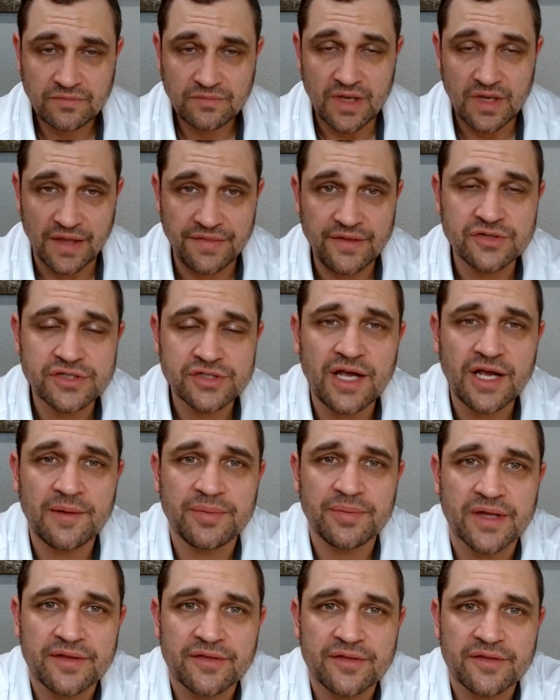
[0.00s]
And there's a
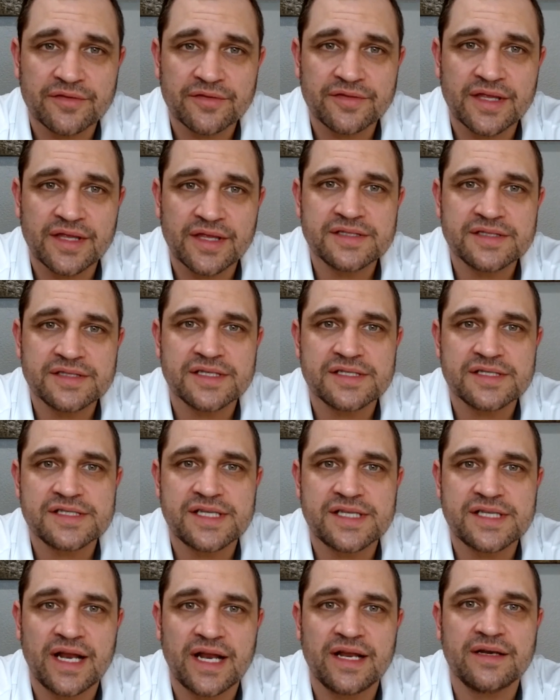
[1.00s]
couple other things that set
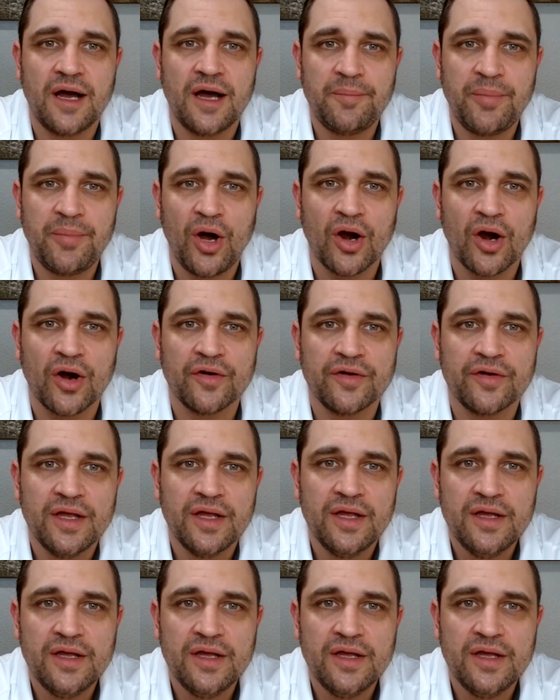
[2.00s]
it apart.